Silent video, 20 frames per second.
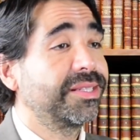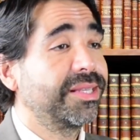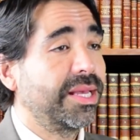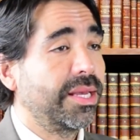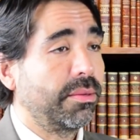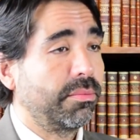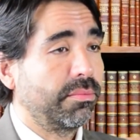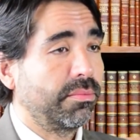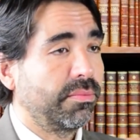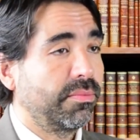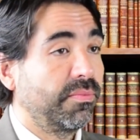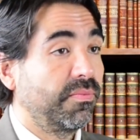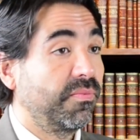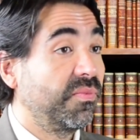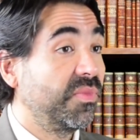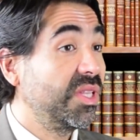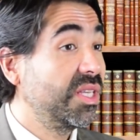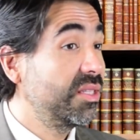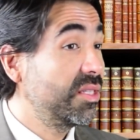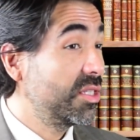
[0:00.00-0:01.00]
exam.
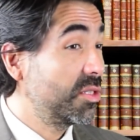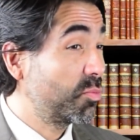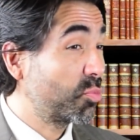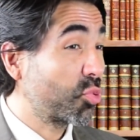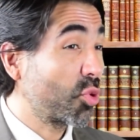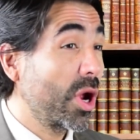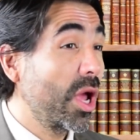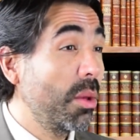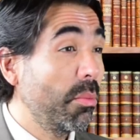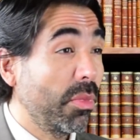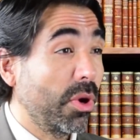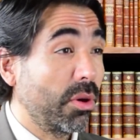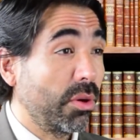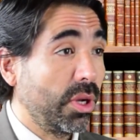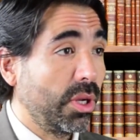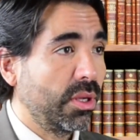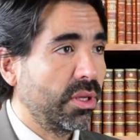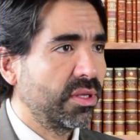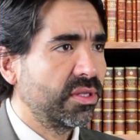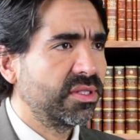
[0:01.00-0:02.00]
This is
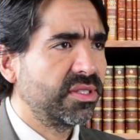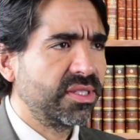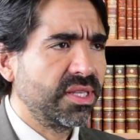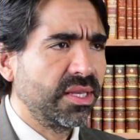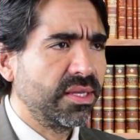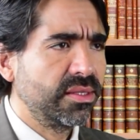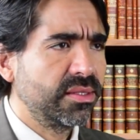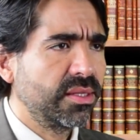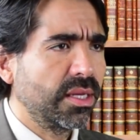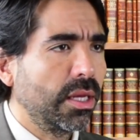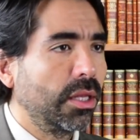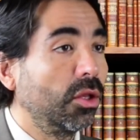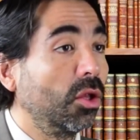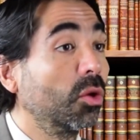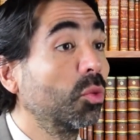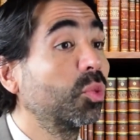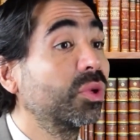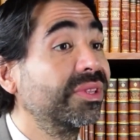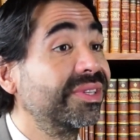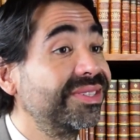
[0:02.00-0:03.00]
primary, since
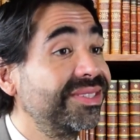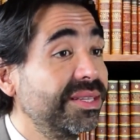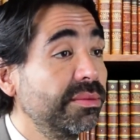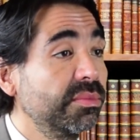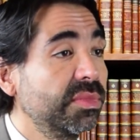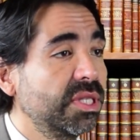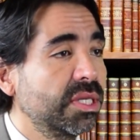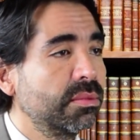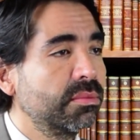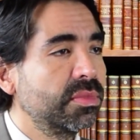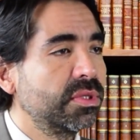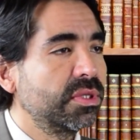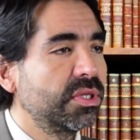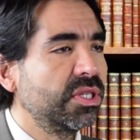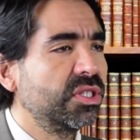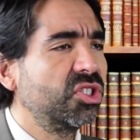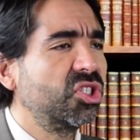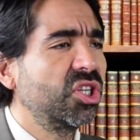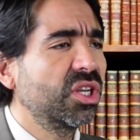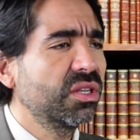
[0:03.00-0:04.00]
along with the symptoms,
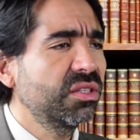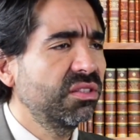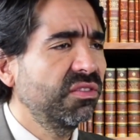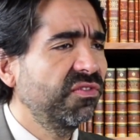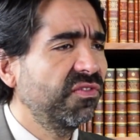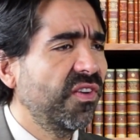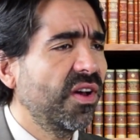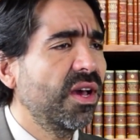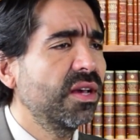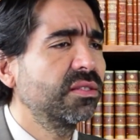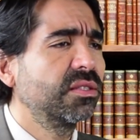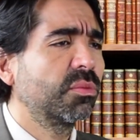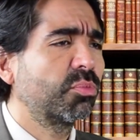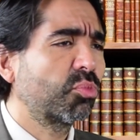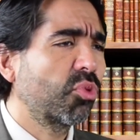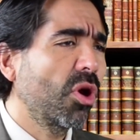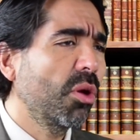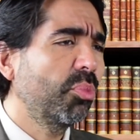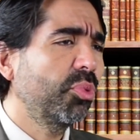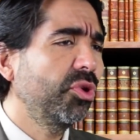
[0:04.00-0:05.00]
it justifies the
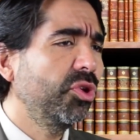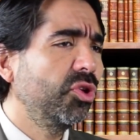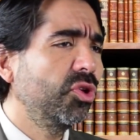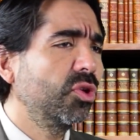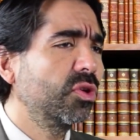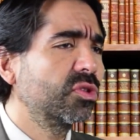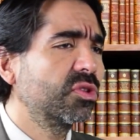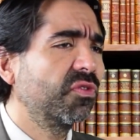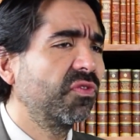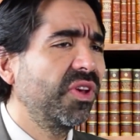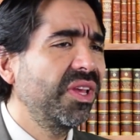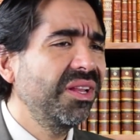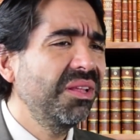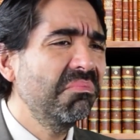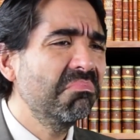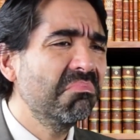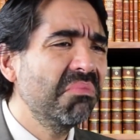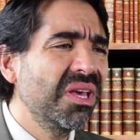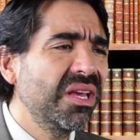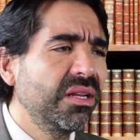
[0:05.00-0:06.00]
proper use of
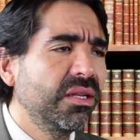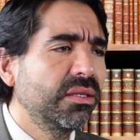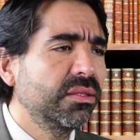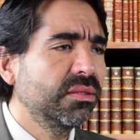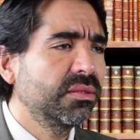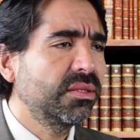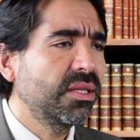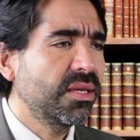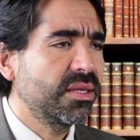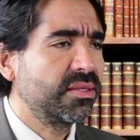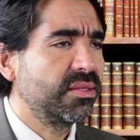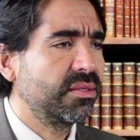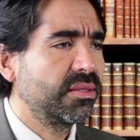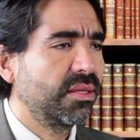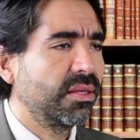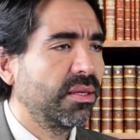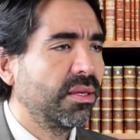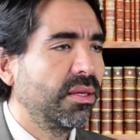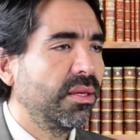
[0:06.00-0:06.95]
any medical test.